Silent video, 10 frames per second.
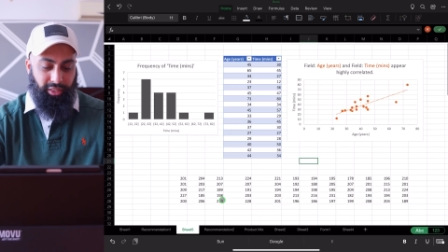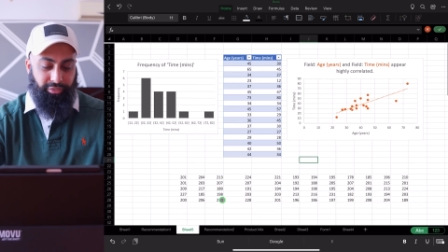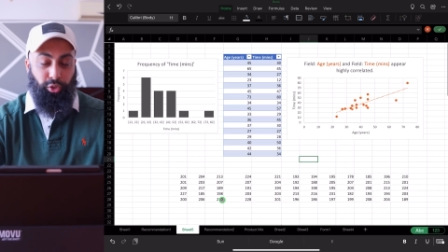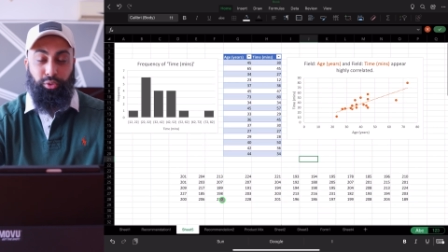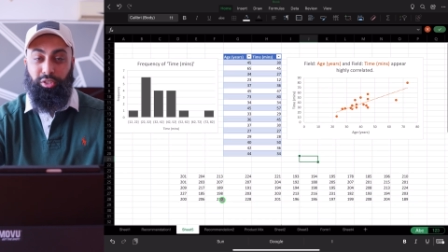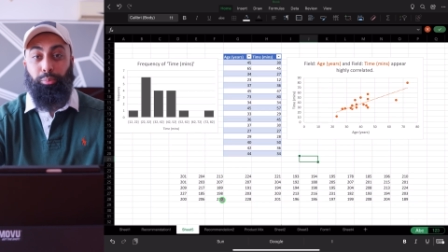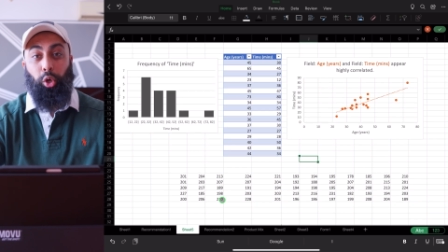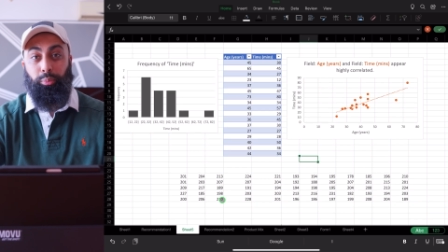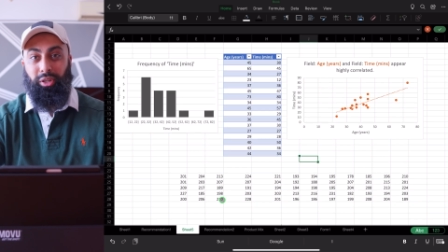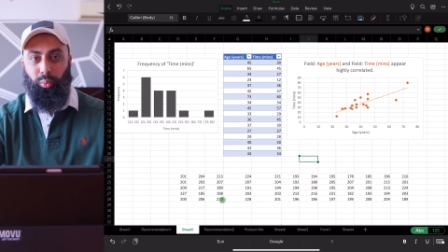They've used an
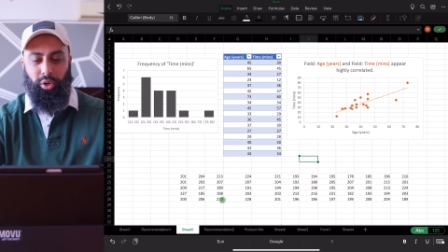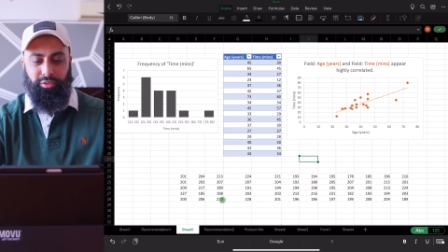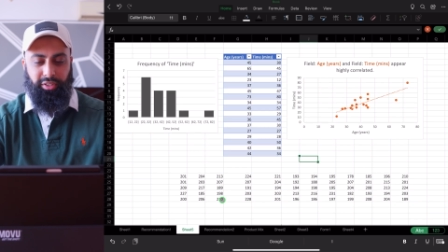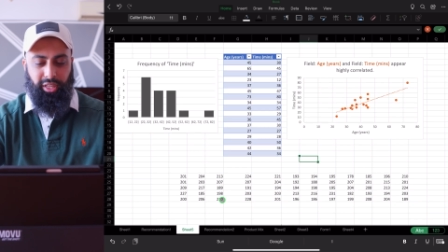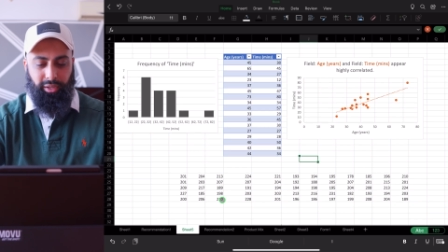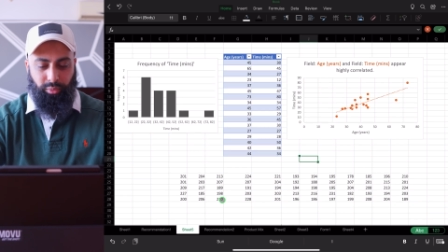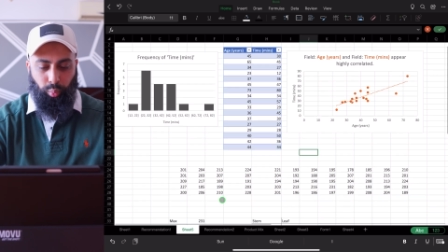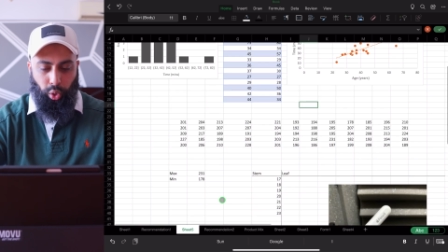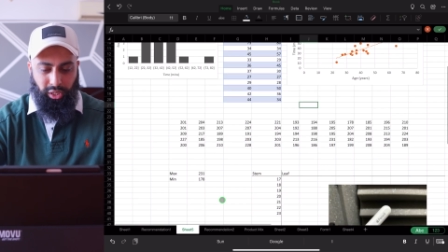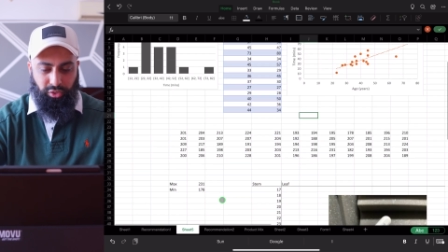appropriate word for that. It
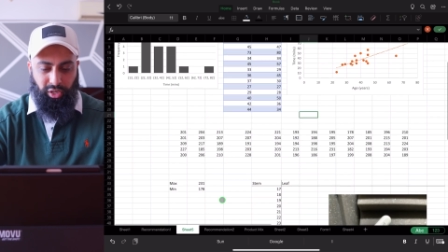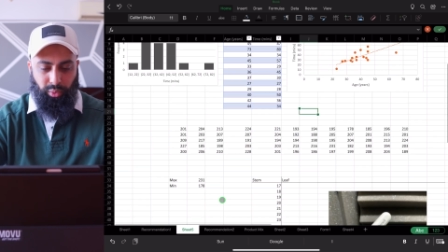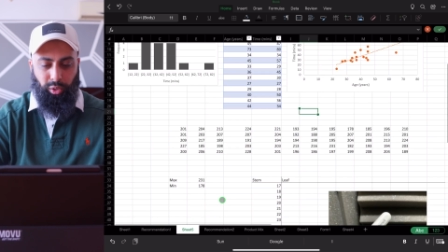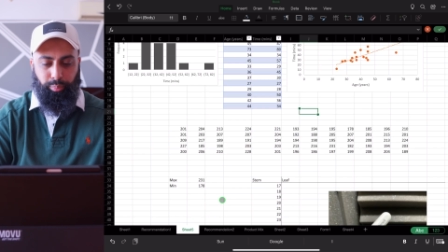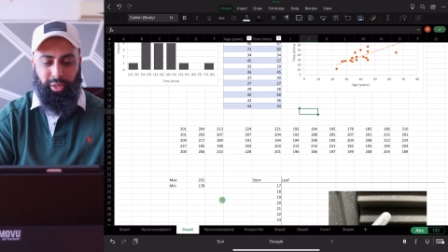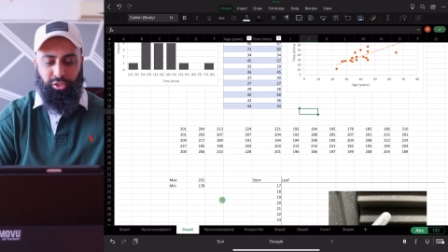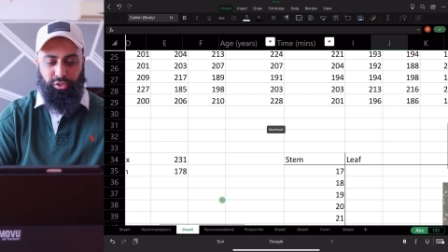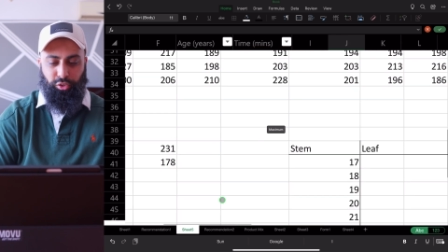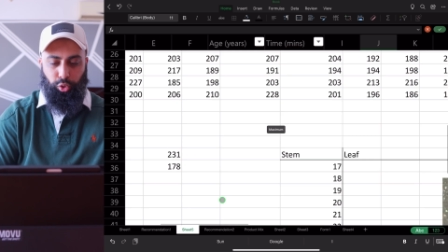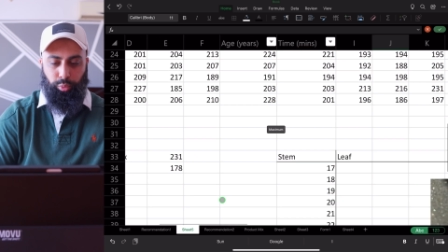works really well. Pinch
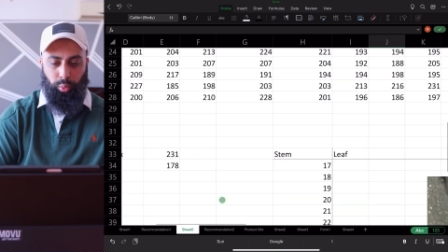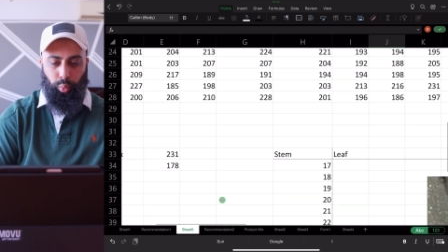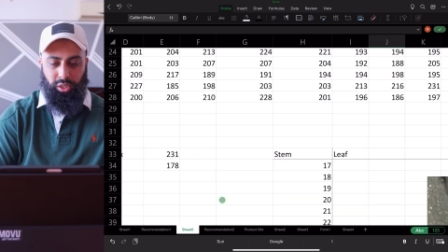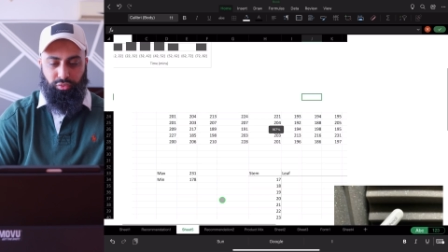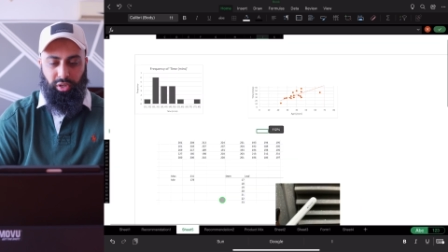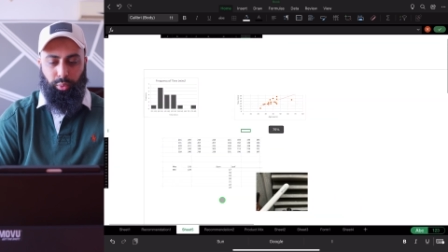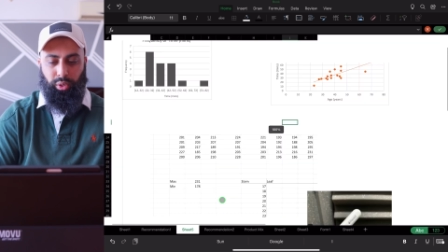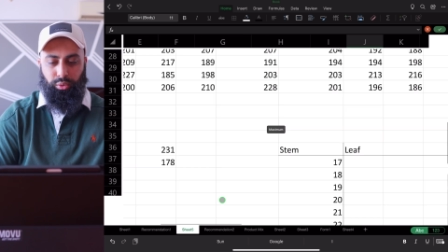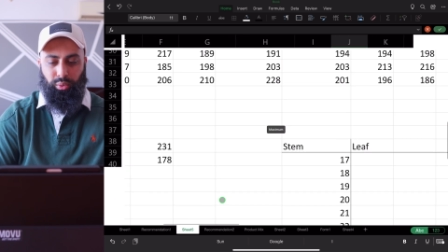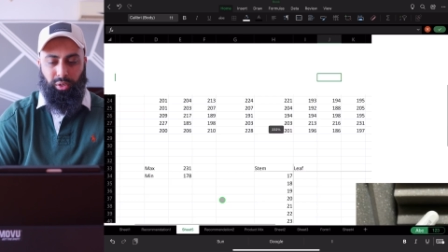and zoom works really
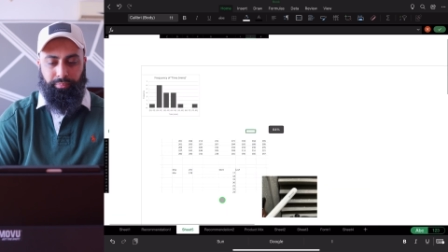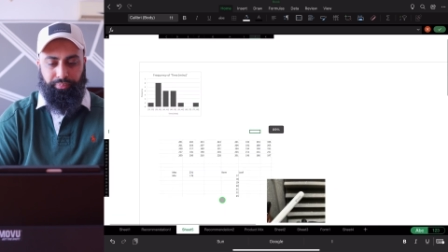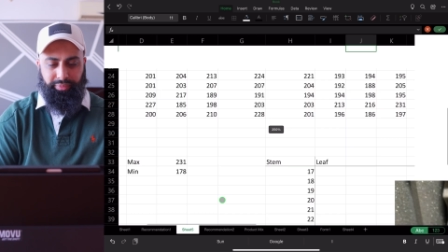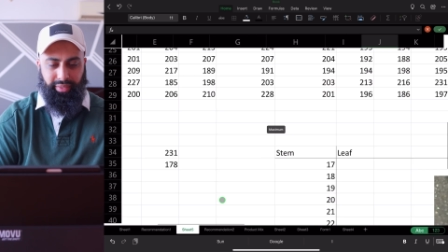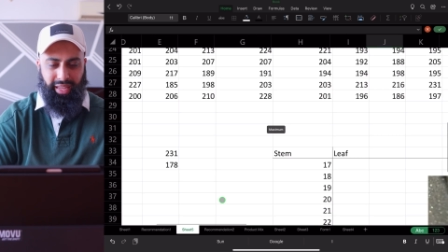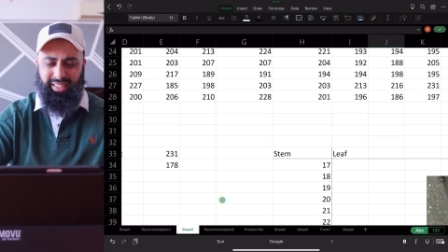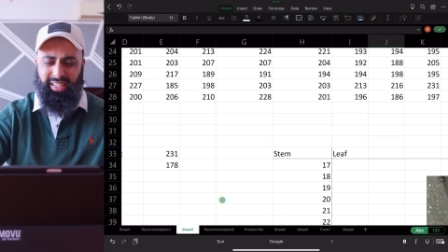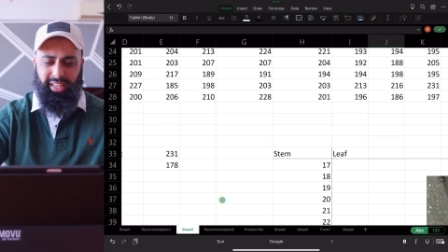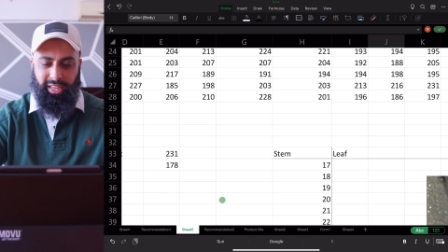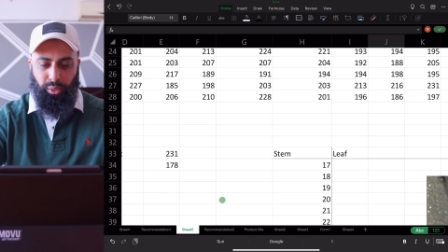well as well. It
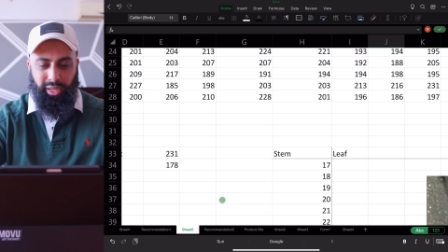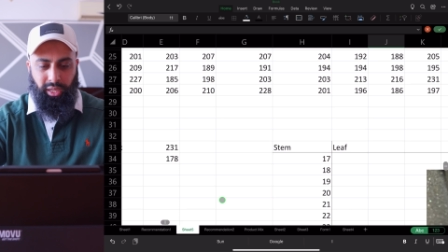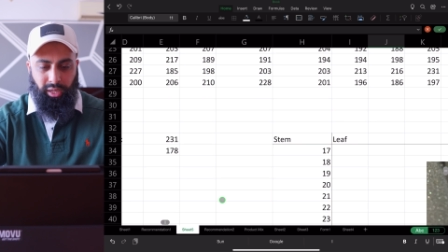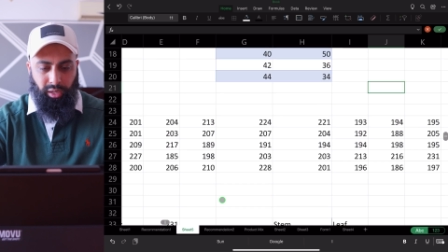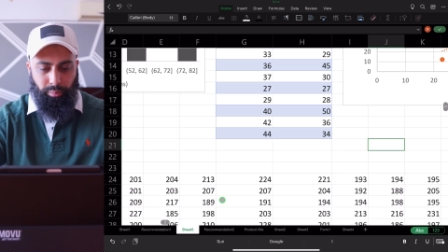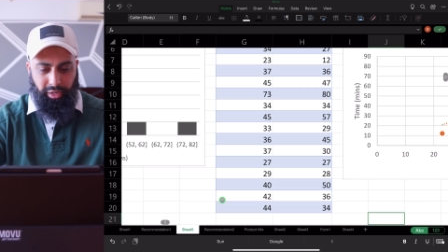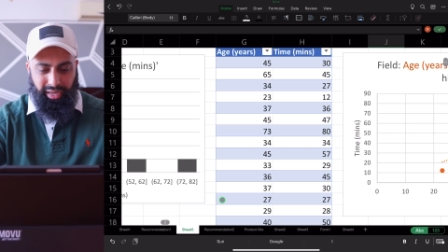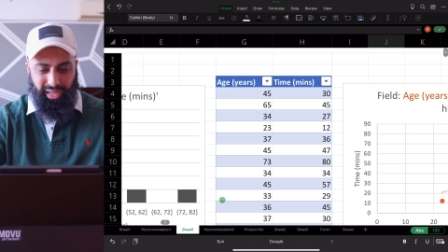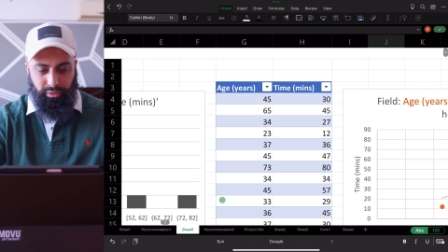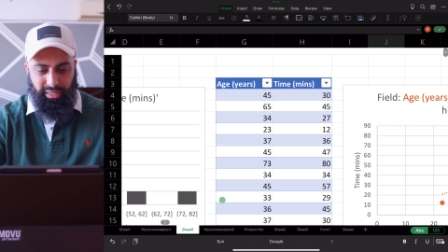did anyway, but
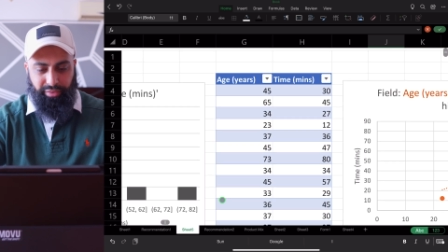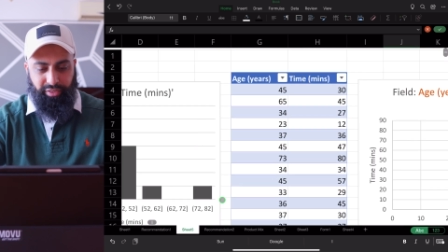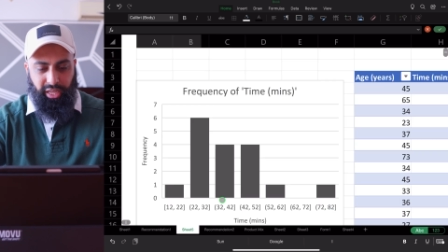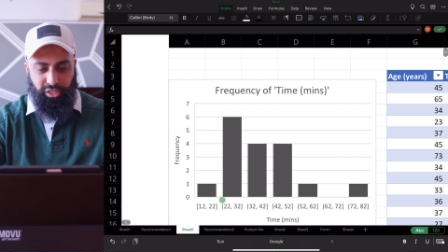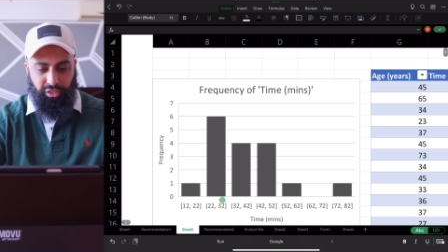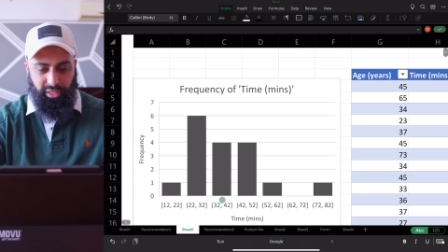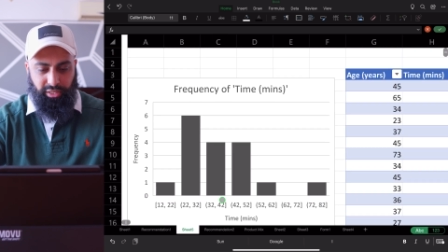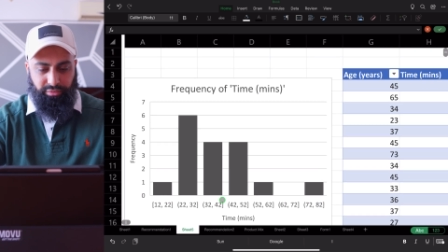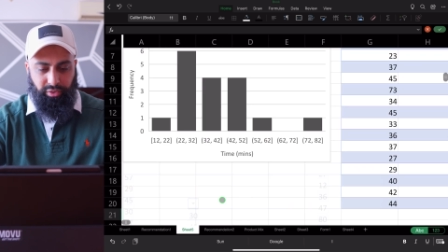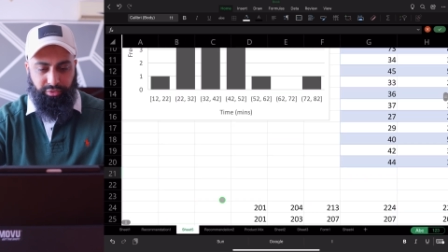now the navigation
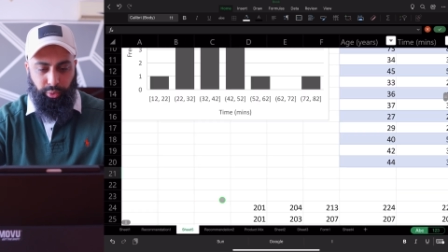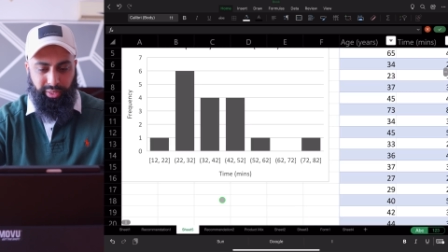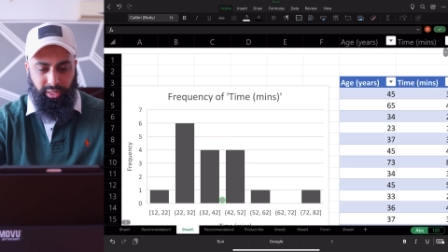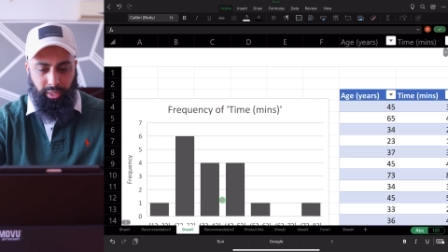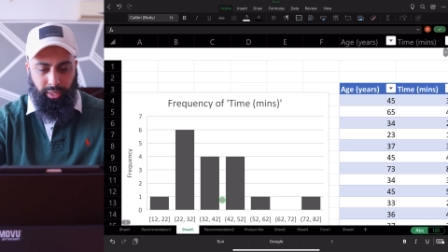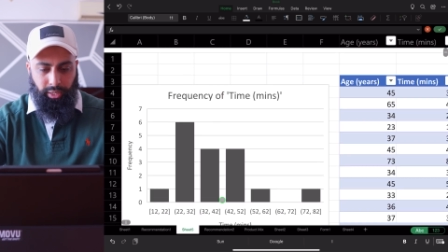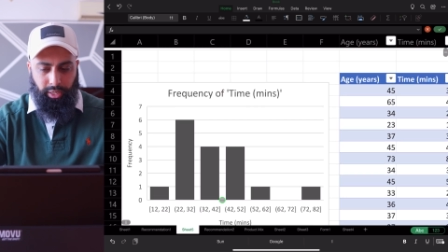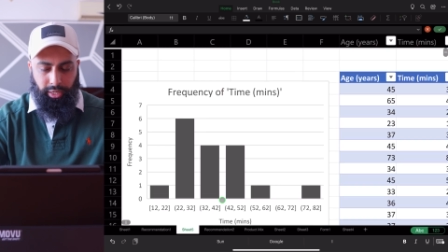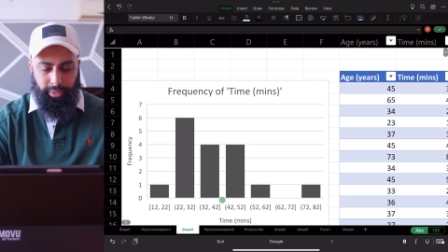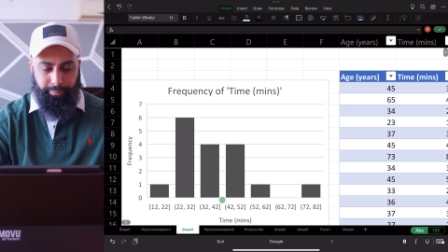is very fluid.
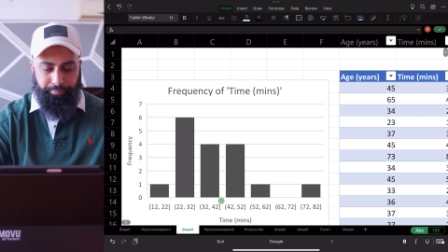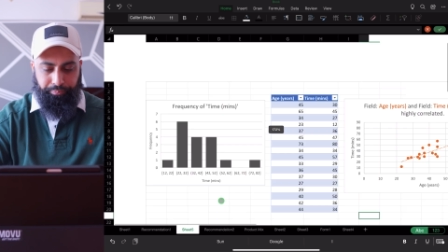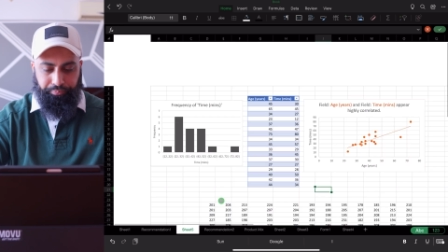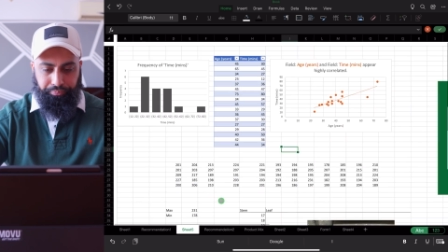Um,